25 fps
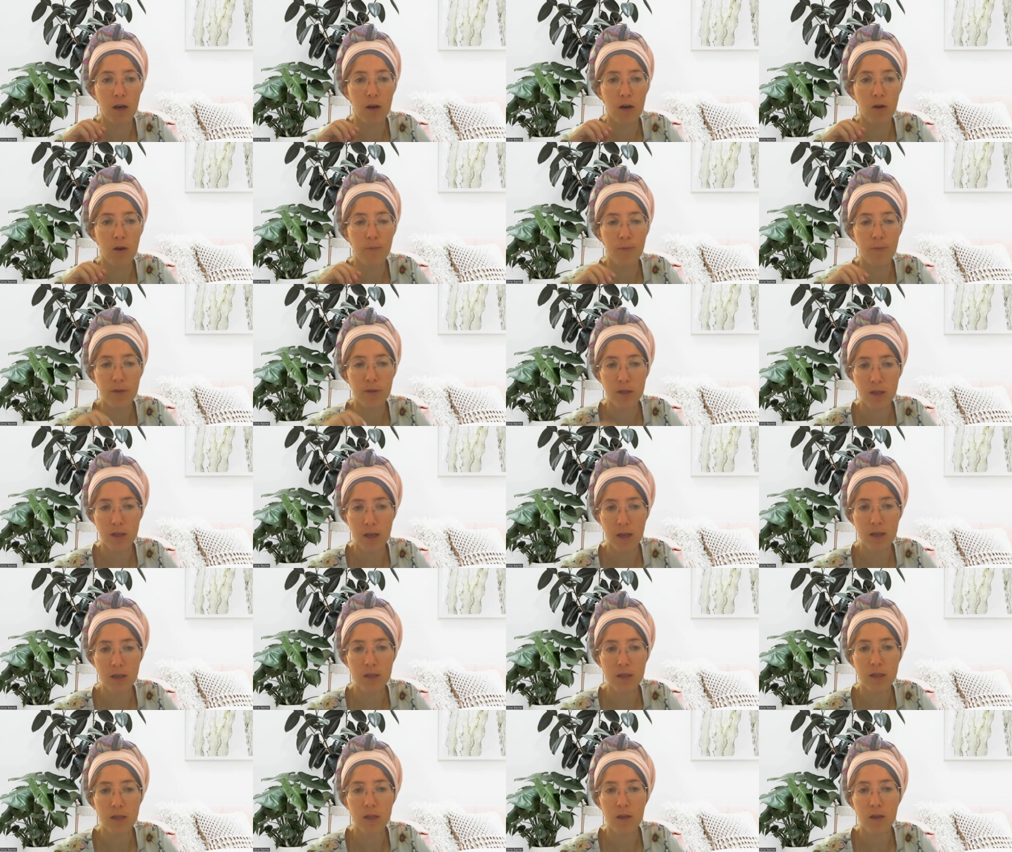
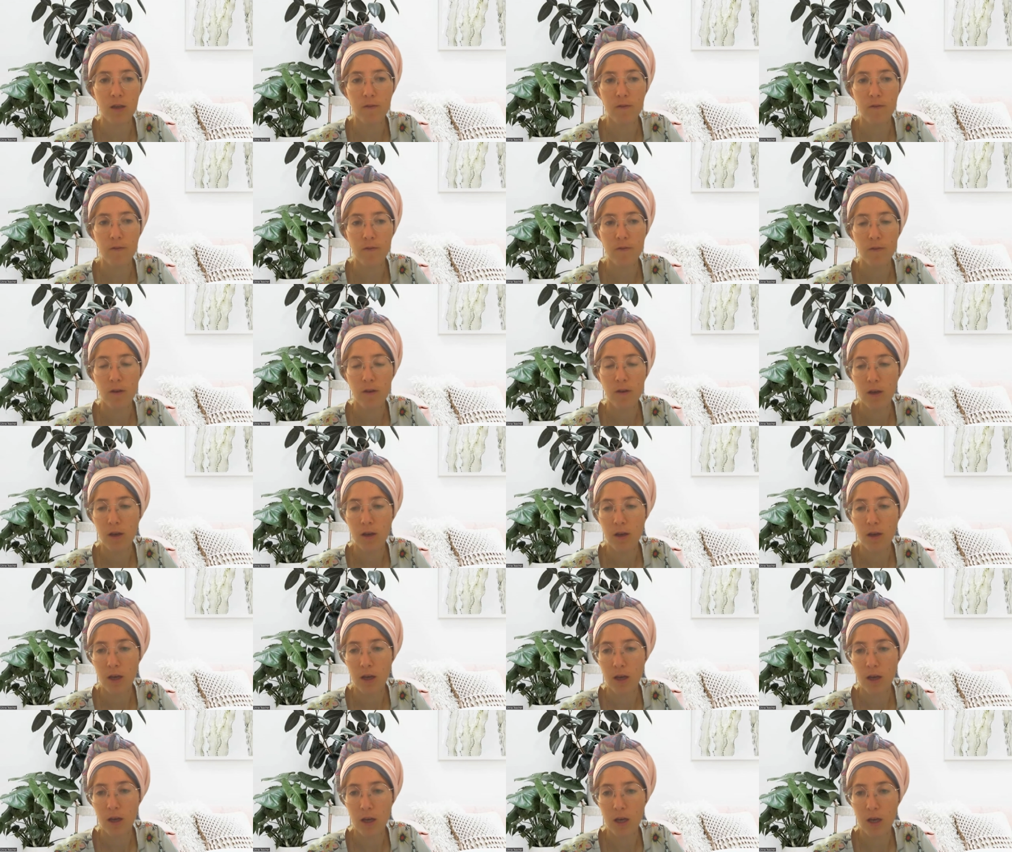obsessive
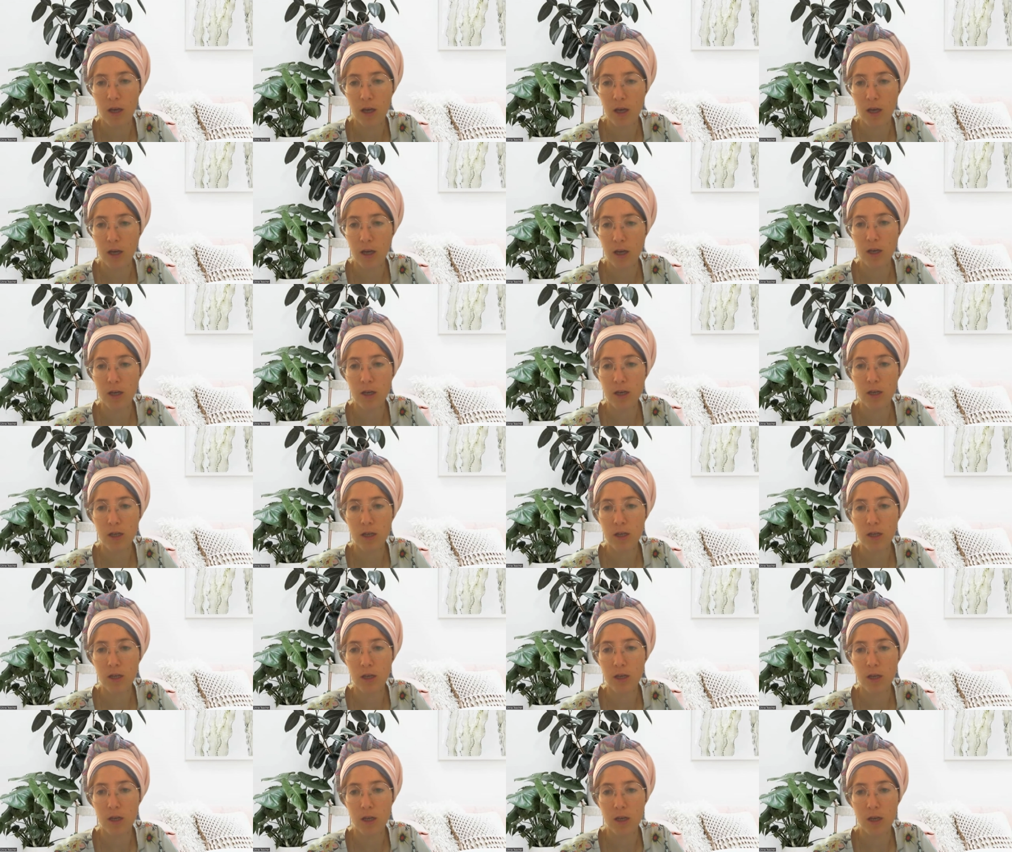
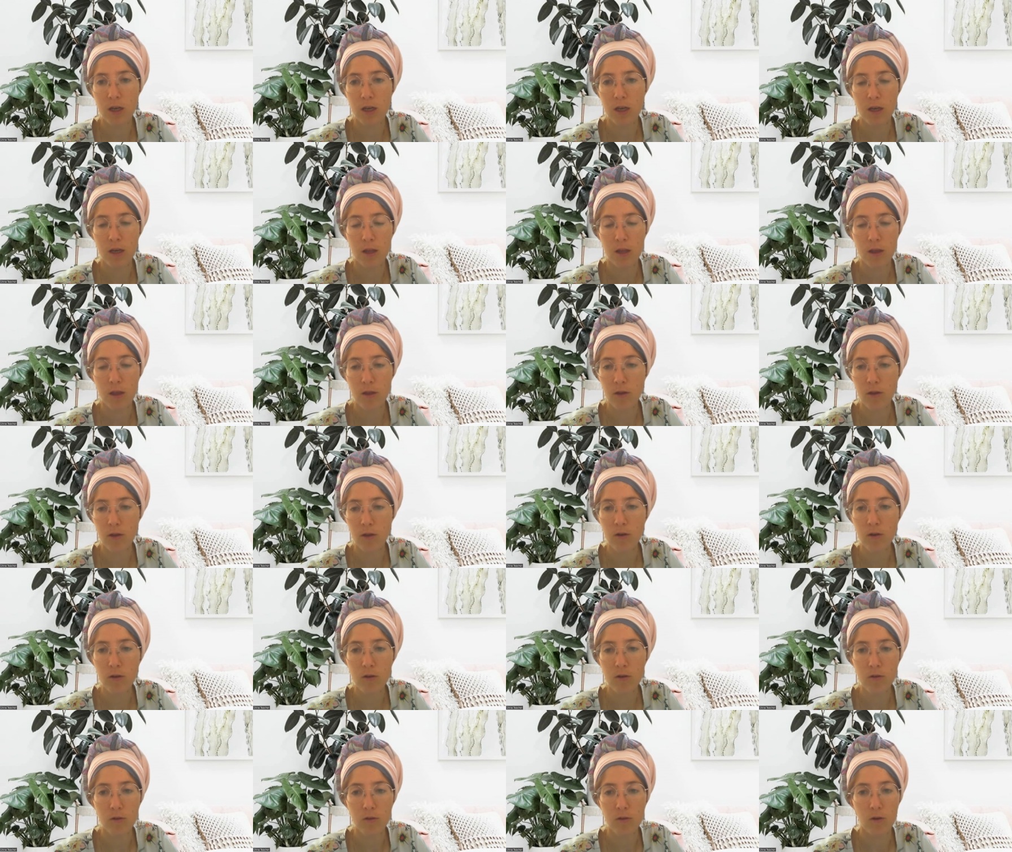
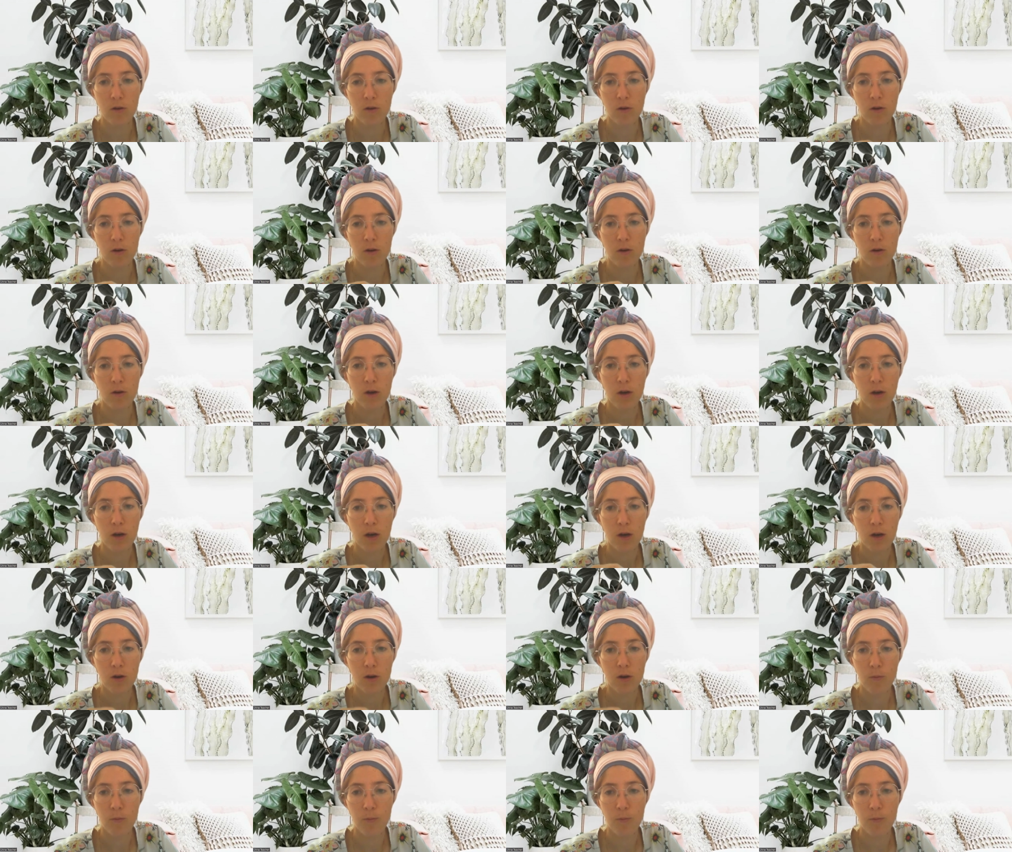thought or
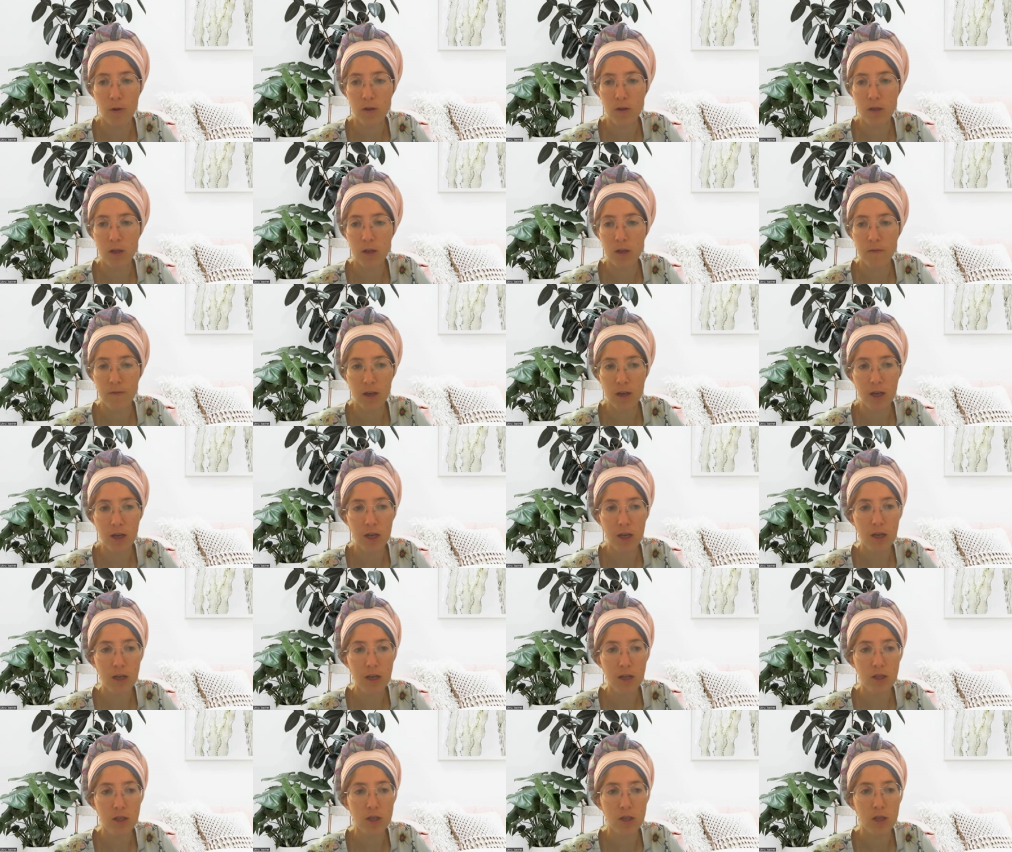compulsive
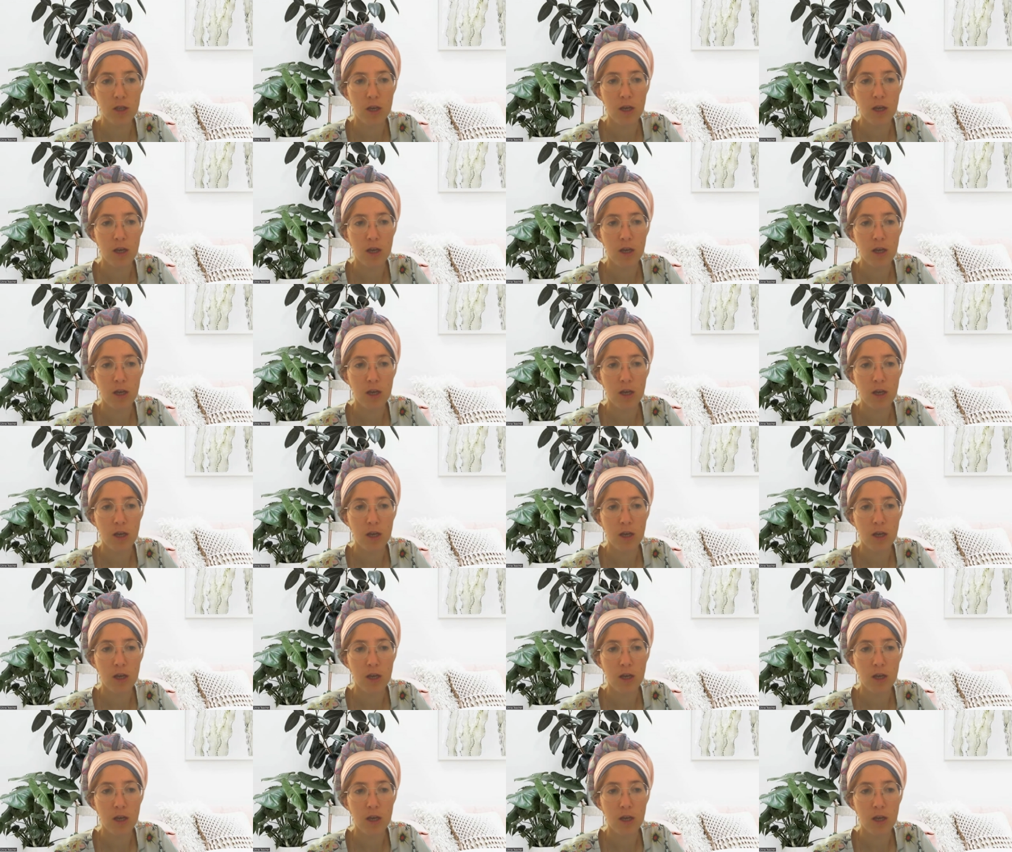urge.